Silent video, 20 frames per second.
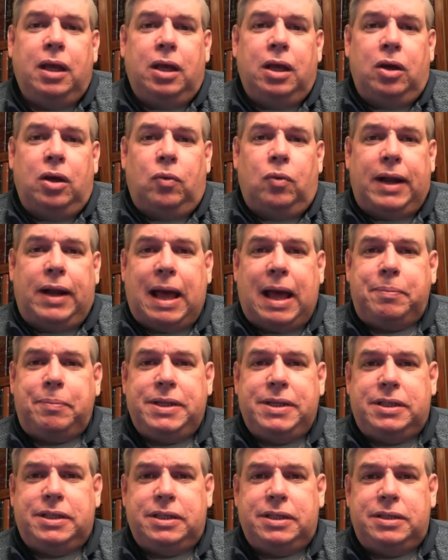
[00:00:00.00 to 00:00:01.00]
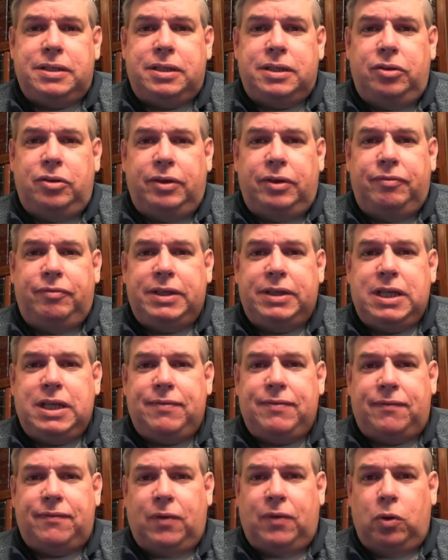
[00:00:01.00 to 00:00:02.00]
What happens is you'll receive a
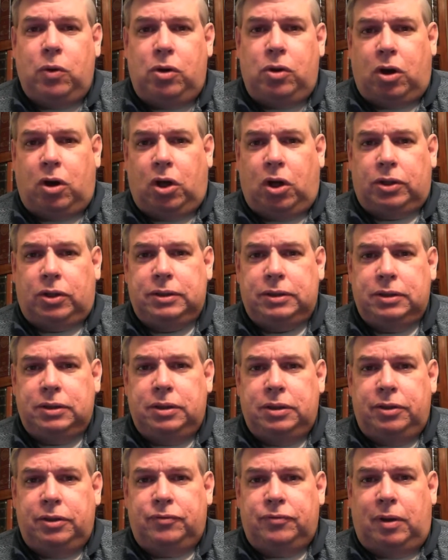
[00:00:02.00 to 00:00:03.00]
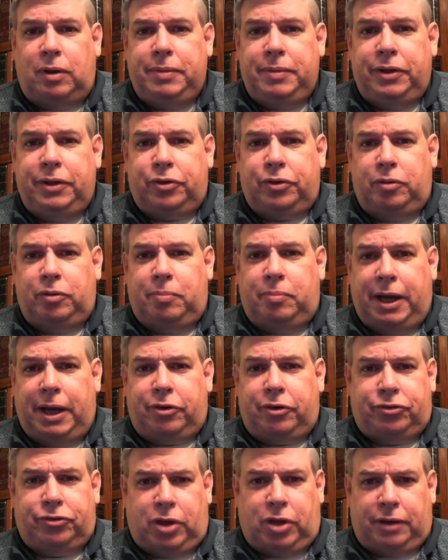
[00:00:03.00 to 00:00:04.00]
phone call from either
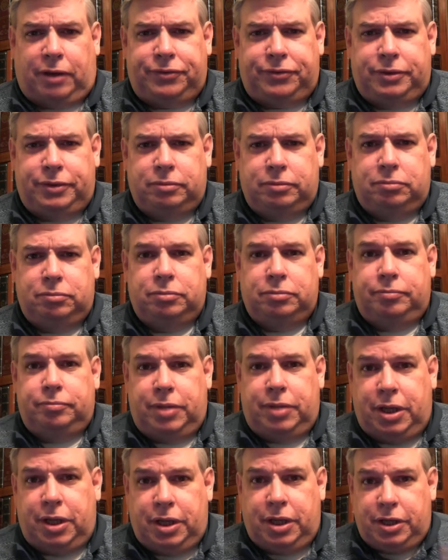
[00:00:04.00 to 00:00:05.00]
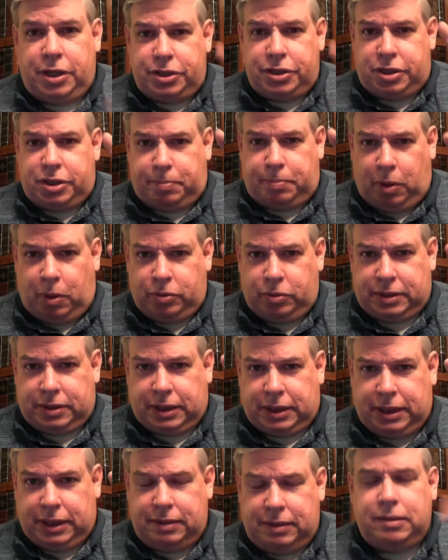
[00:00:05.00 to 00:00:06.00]
Microsoft,
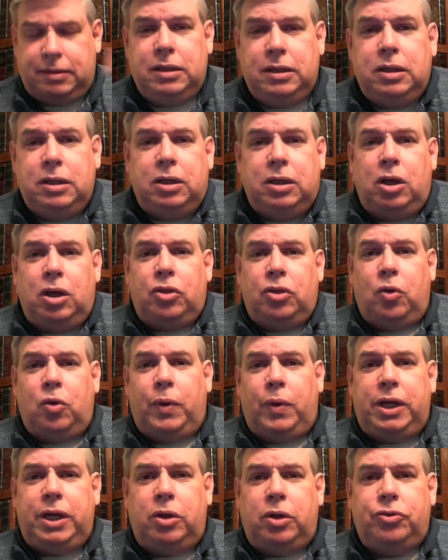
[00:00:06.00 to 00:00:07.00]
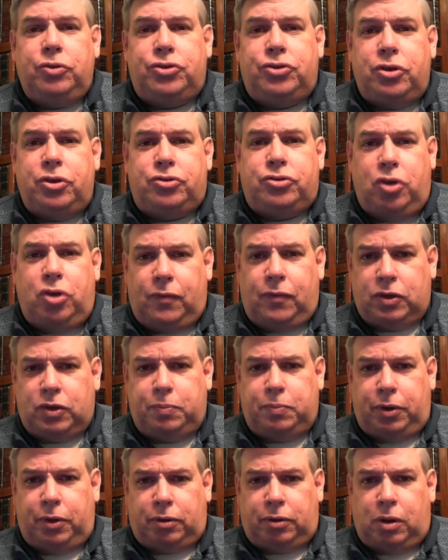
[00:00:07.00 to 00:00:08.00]
supposedly, the Windows Service
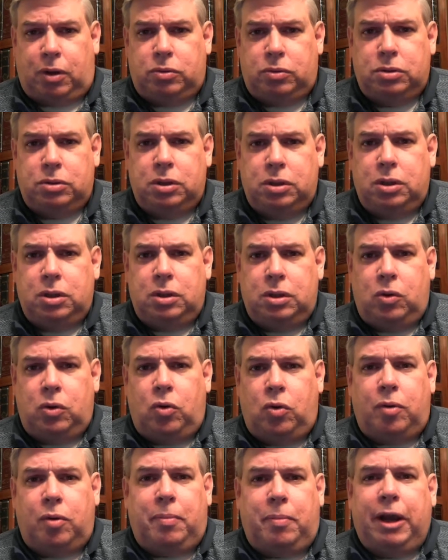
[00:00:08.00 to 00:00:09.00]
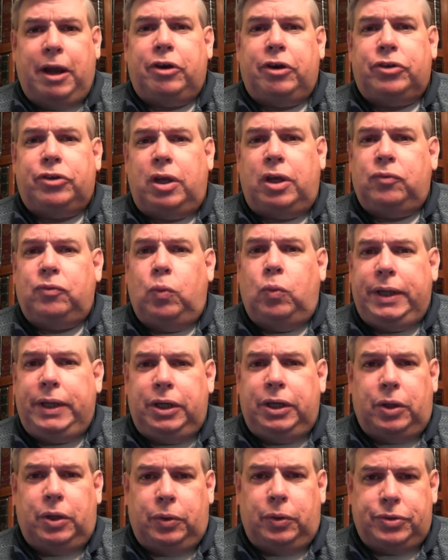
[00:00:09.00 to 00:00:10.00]
Bureau, or Microsoft
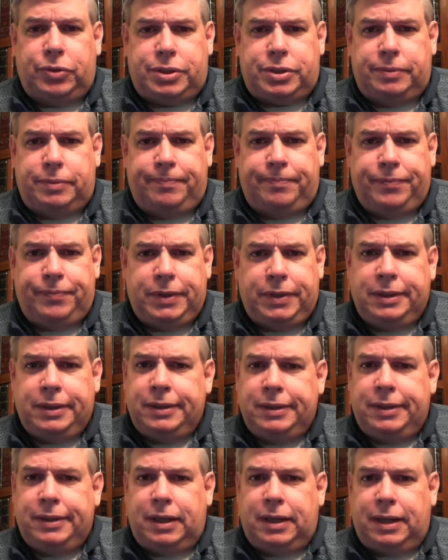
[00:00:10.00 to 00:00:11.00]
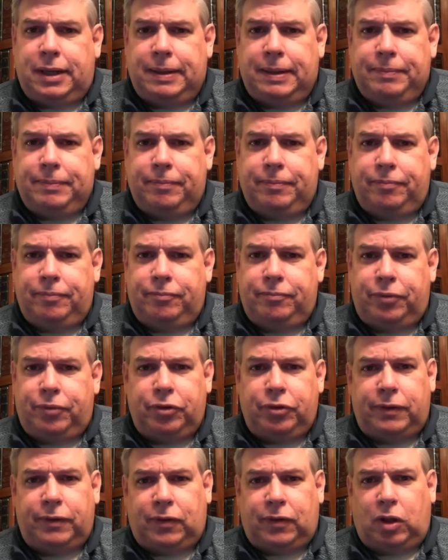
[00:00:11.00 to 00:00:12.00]
Windows. Um,
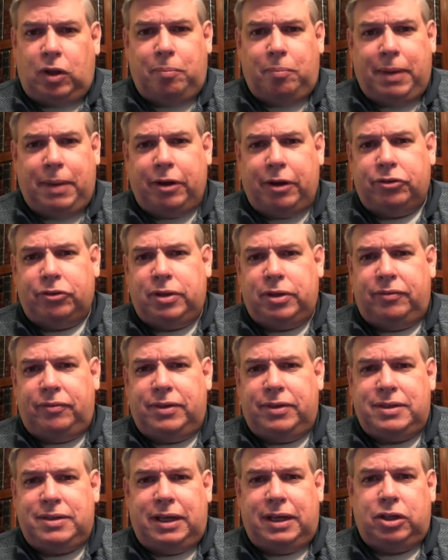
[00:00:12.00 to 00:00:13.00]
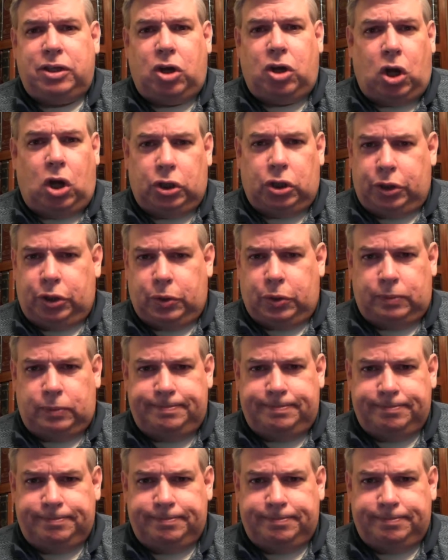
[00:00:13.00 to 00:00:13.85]
first of all, Microsoft does not call you.